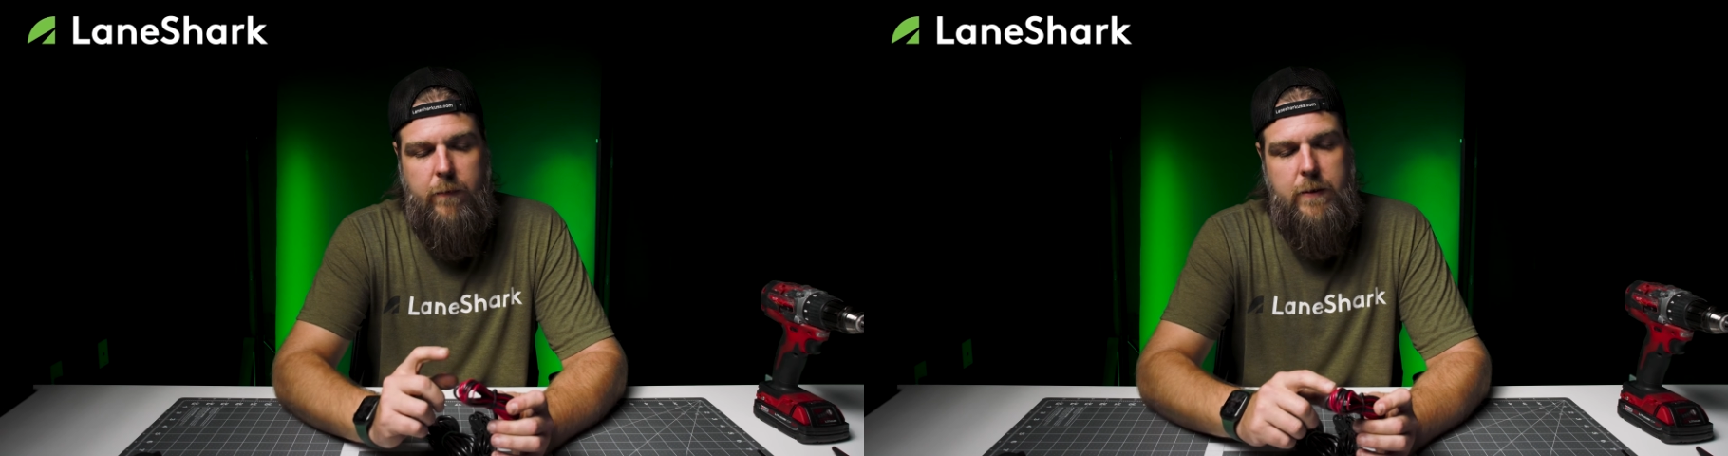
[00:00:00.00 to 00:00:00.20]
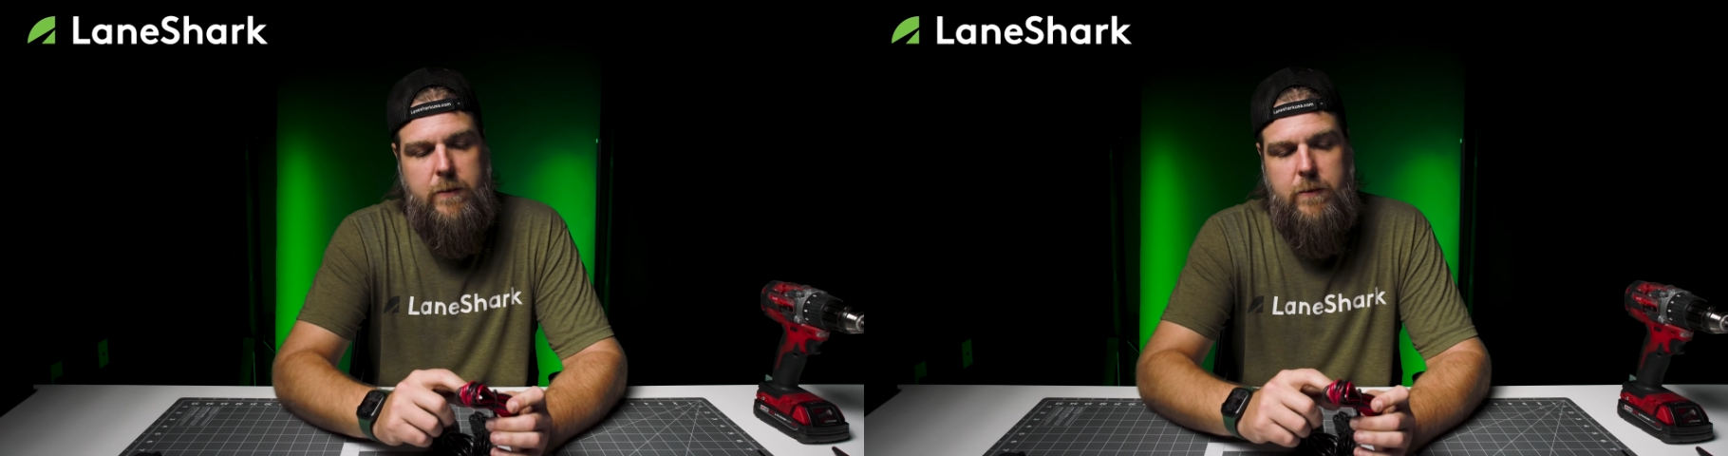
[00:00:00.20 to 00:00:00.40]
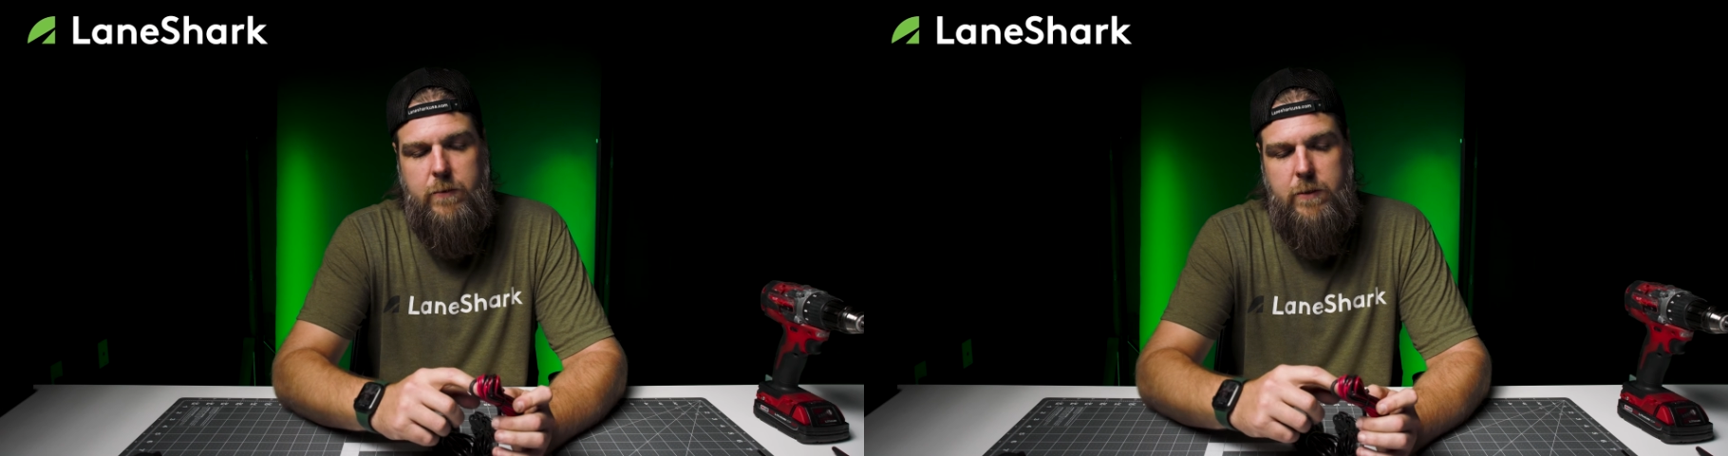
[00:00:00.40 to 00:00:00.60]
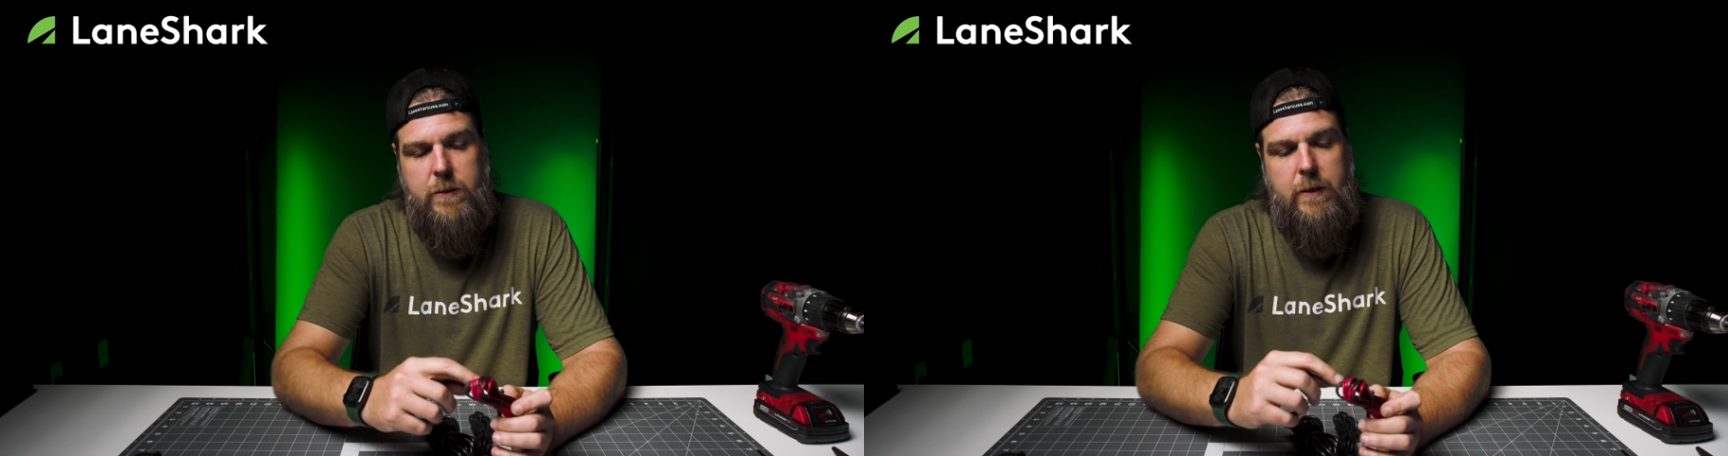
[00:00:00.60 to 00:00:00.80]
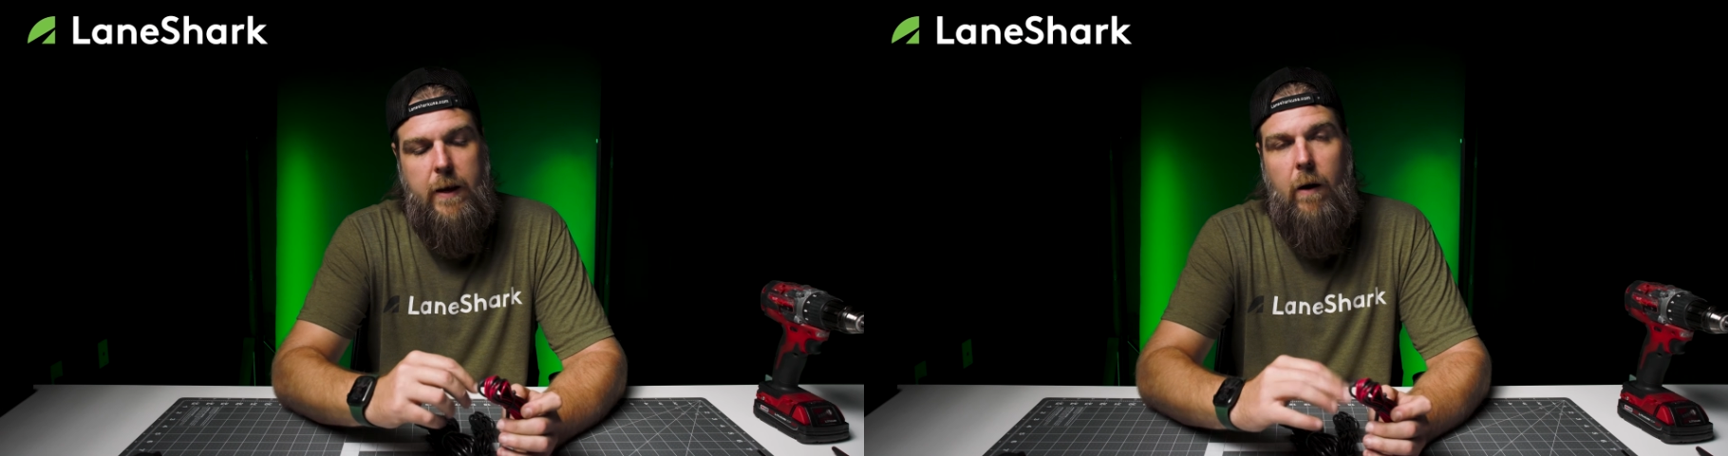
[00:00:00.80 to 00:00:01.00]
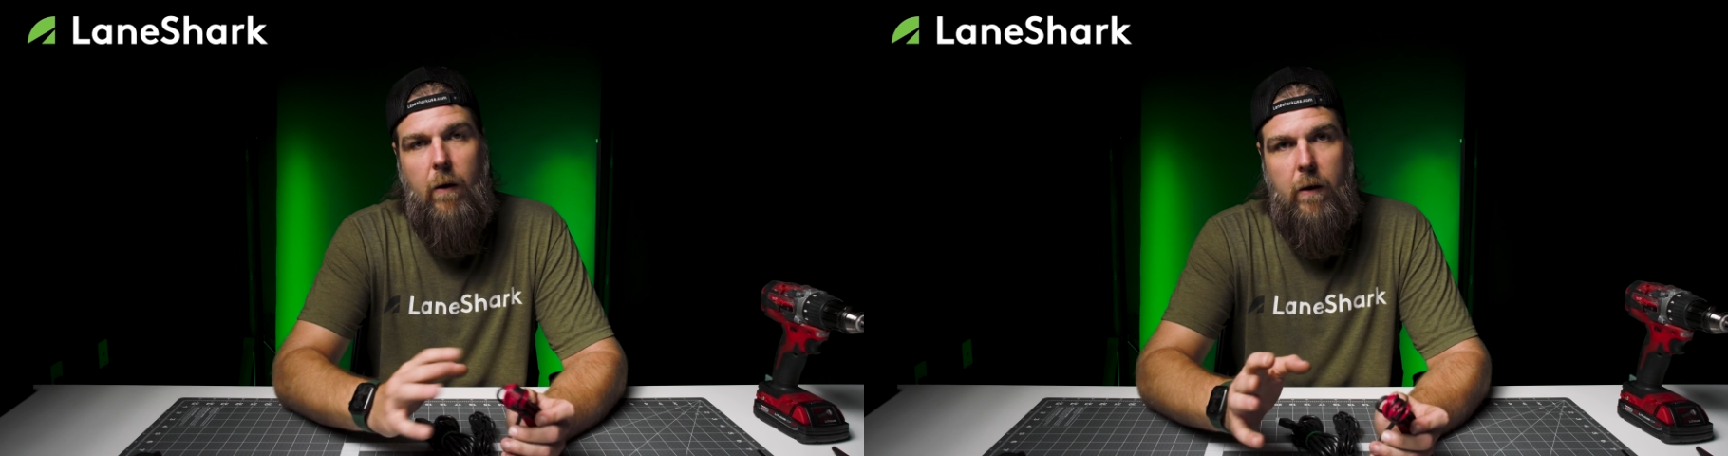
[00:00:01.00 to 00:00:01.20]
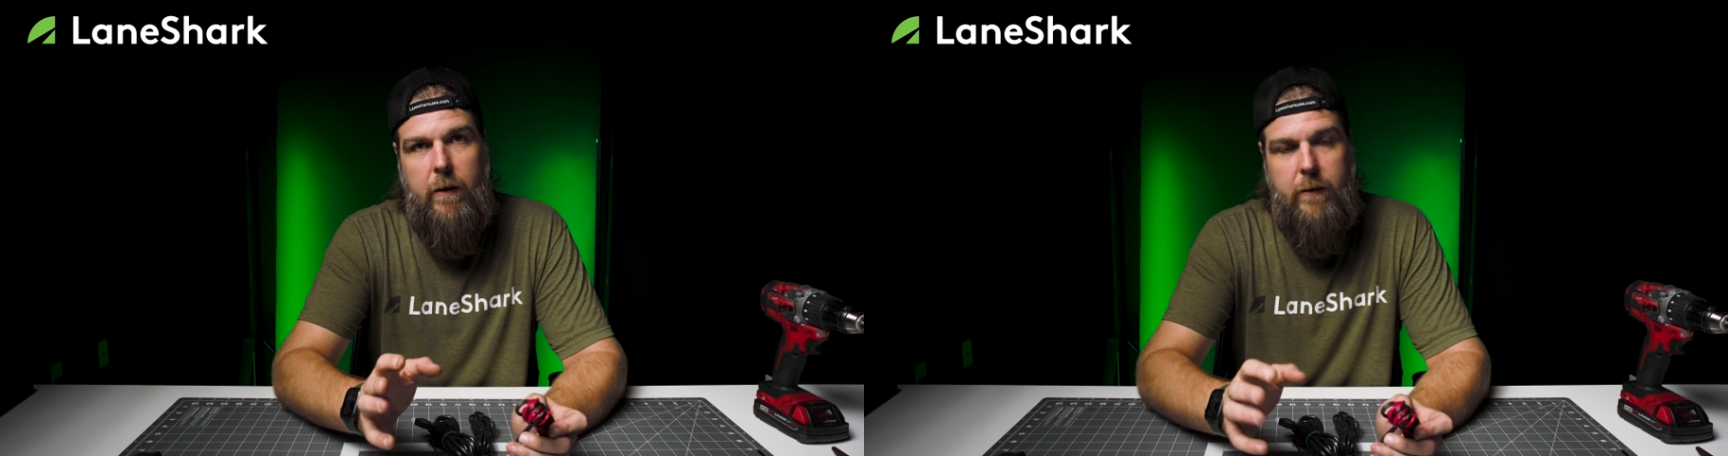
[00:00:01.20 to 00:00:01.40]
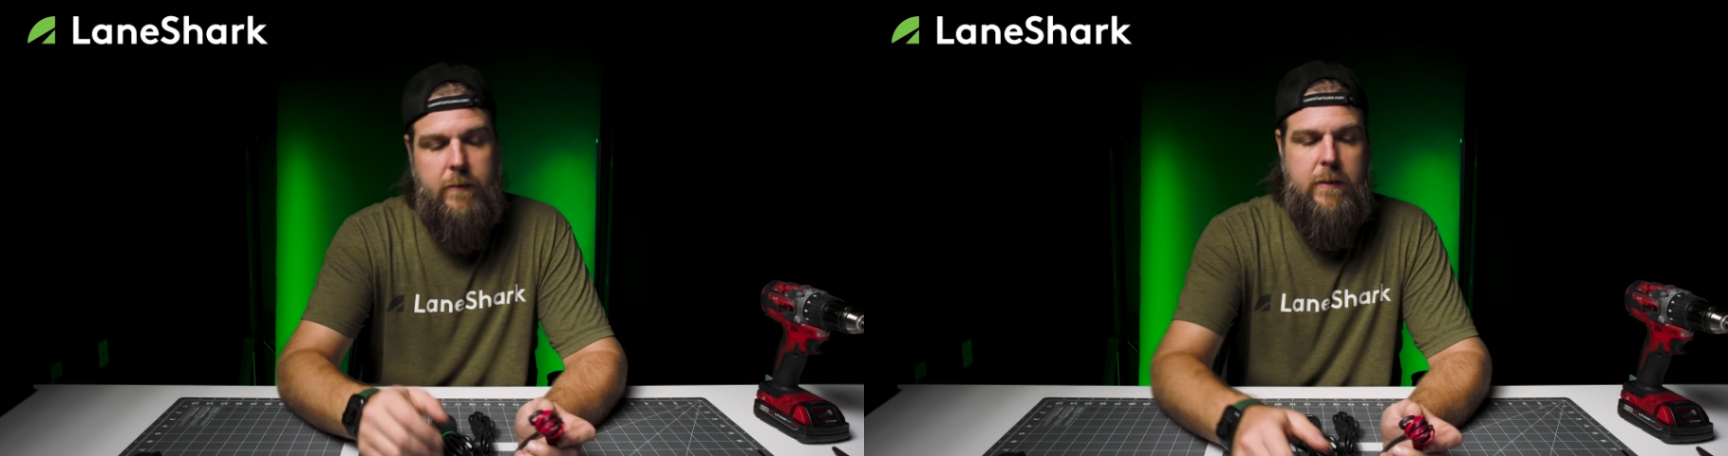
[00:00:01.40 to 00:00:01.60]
this will just stay on.